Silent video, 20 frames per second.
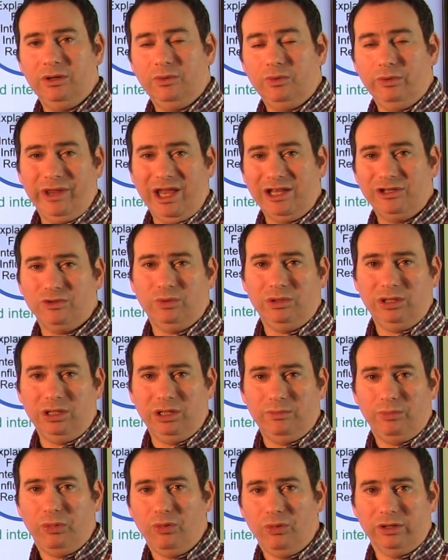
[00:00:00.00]
Well, that's really
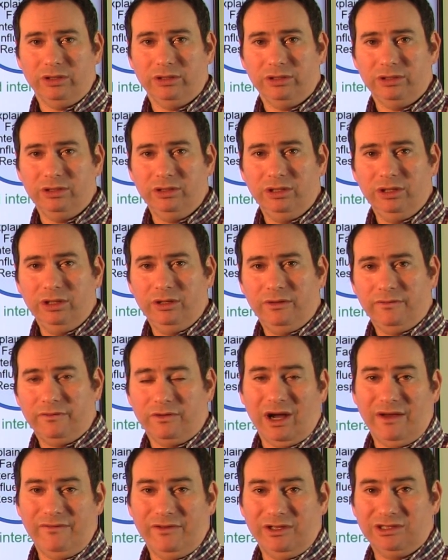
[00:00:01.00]
important for
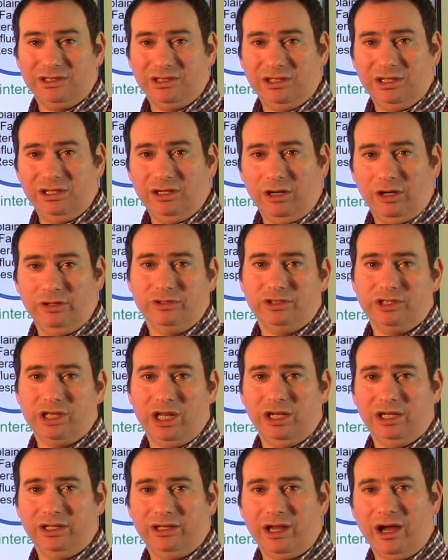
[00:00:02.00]
obviously
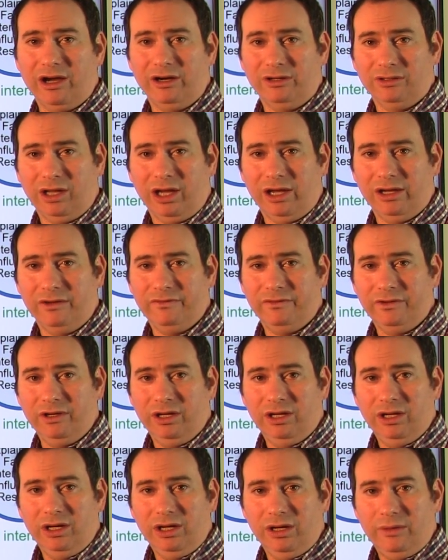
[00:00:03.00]
understanding tire life,
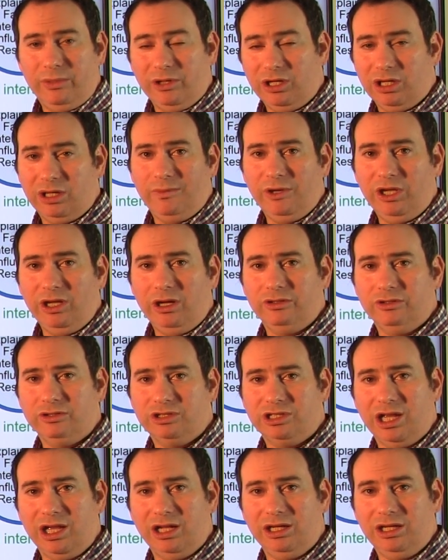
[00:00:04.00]
but it could be
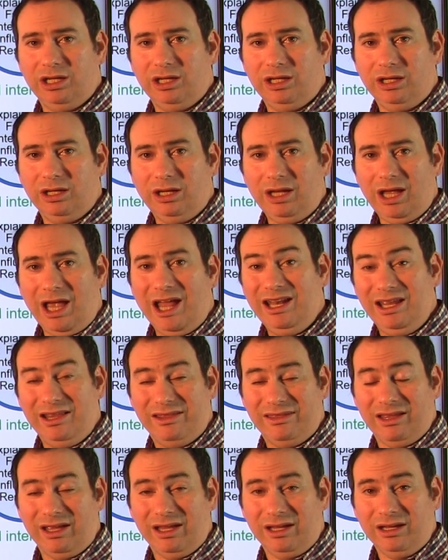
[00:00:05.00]
understanding
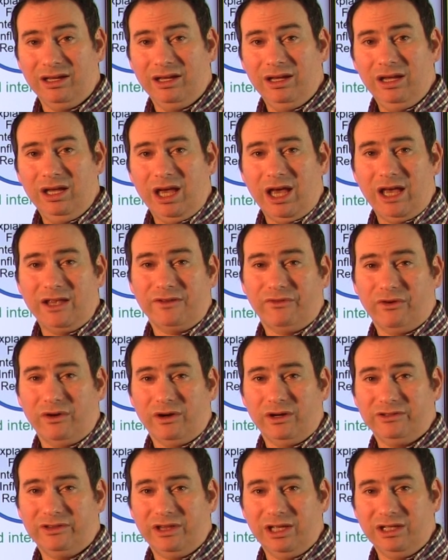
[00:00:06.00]
anything as
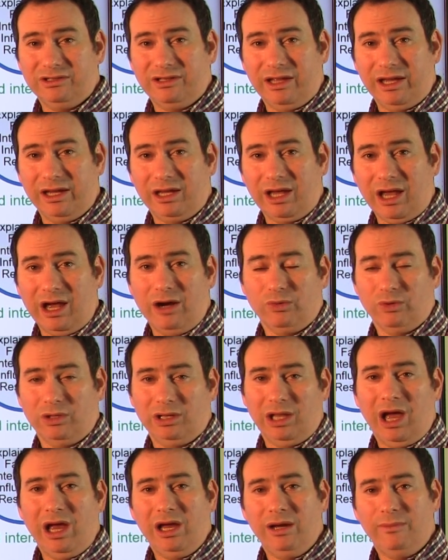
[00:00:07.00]
far as things like how
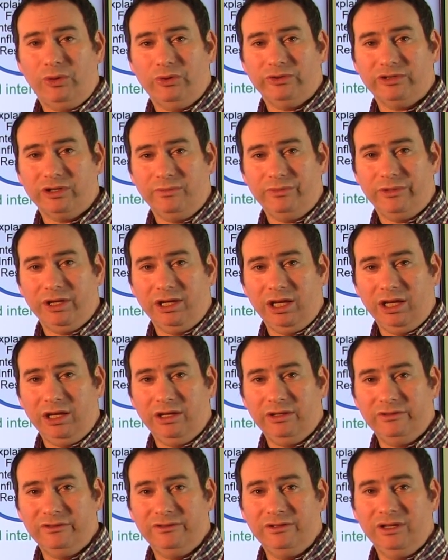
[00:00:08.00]
reliable something
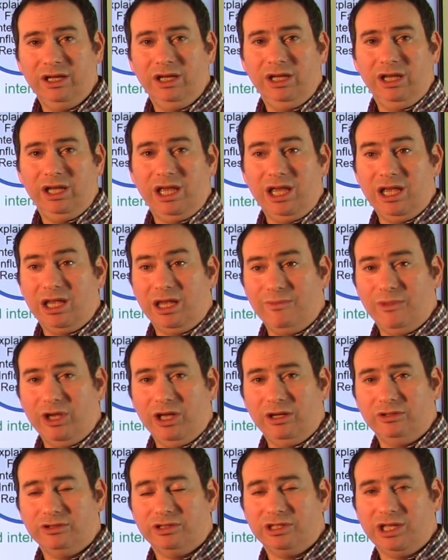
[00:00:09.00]
is, it can be
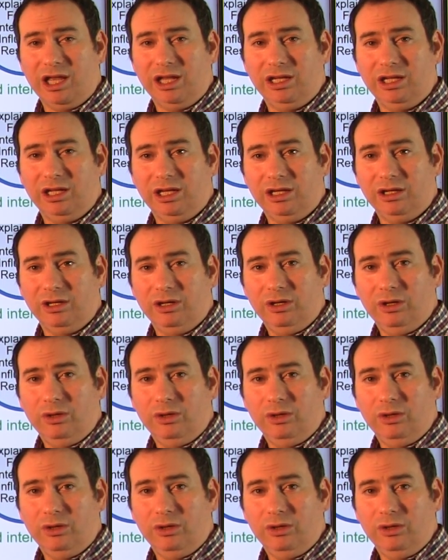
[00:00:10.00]
understanding